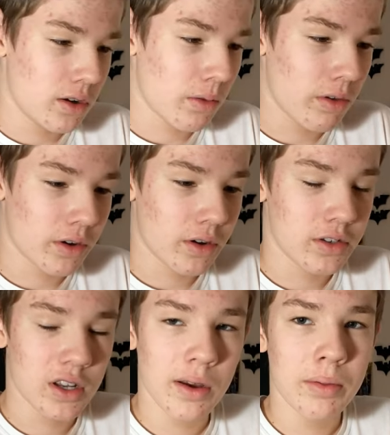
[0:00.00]
um, the
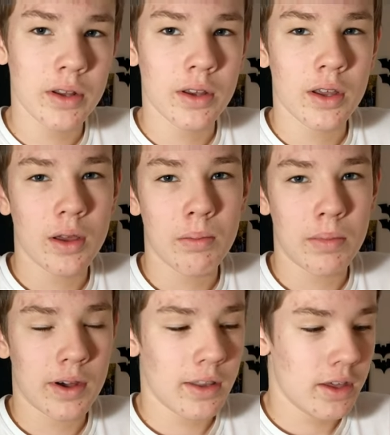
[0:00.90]
concept,
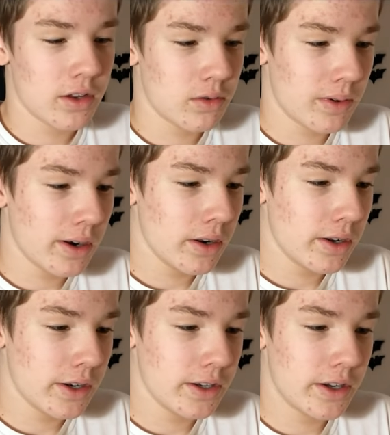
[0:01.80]
but there's one
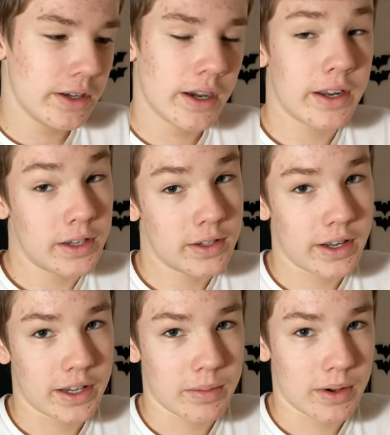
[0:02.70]
little detail I
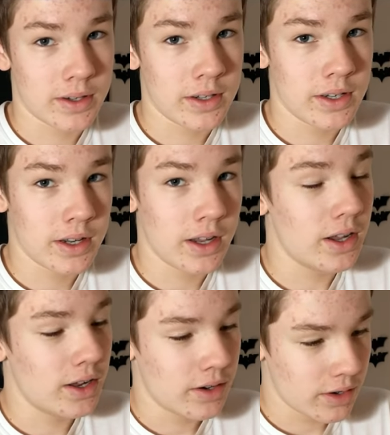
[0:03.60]
don't like about it,
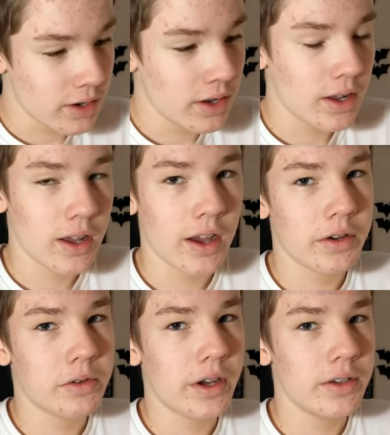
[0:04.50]
and
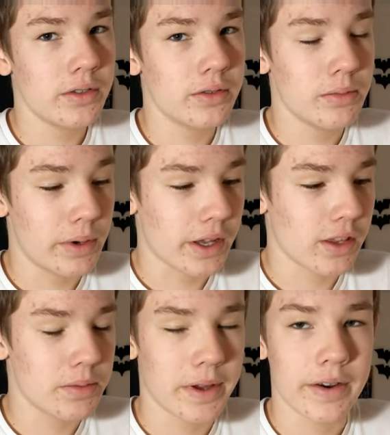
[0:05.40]
I try to make
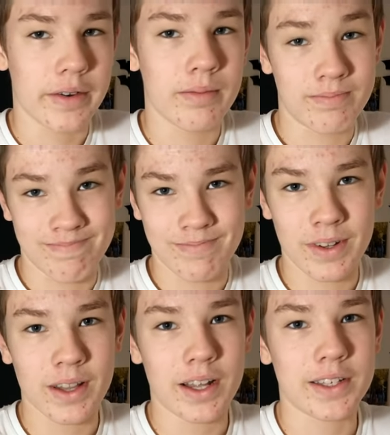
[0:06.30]
this better.
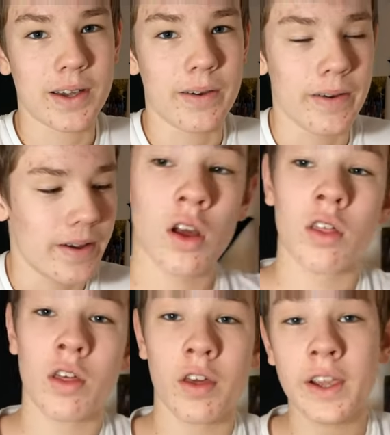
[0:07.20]
Let's go. The
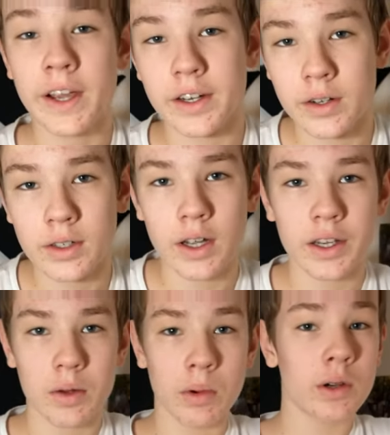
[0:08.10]
thing I don't like
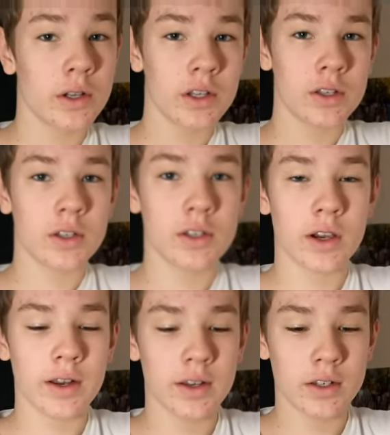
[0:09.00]
about his
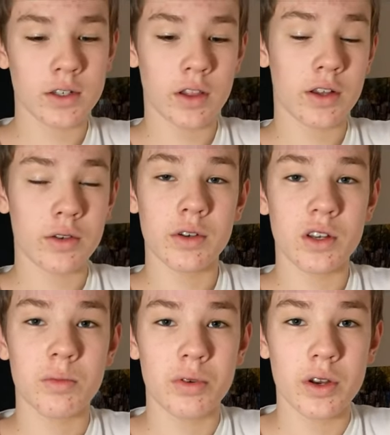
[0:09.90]
design is that you need a
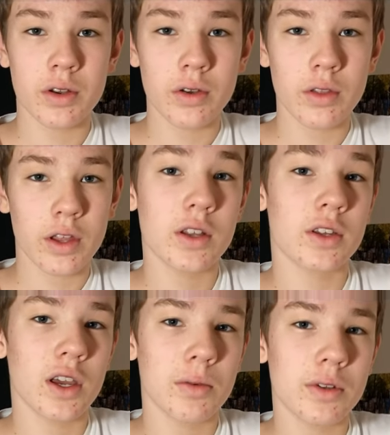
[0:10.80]
printer that is
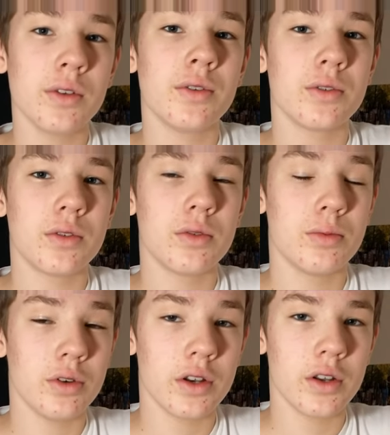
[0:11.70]
able to
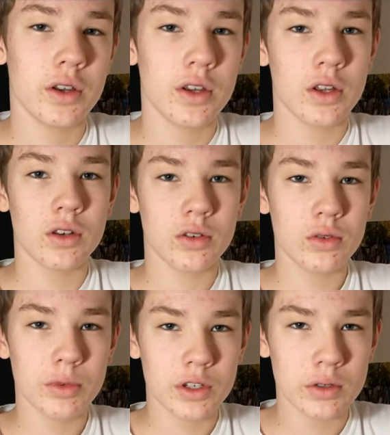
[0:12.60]
print two
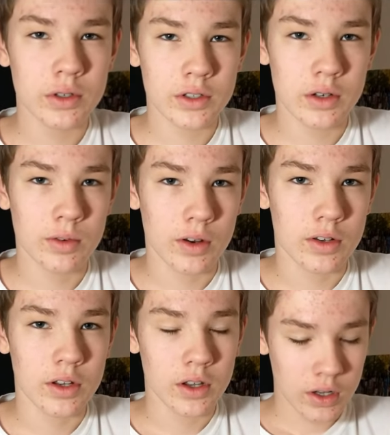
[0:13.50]
materials at once.
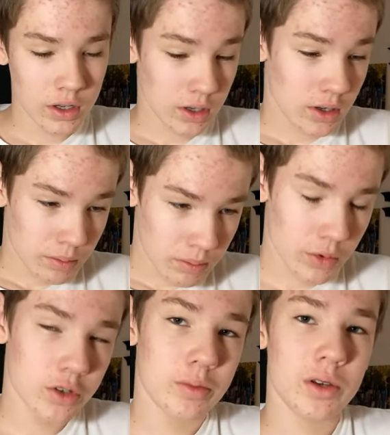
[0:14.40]

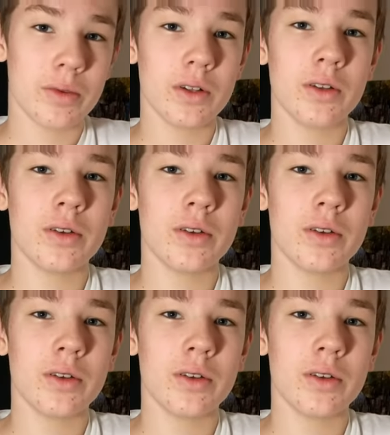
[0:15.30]
Most people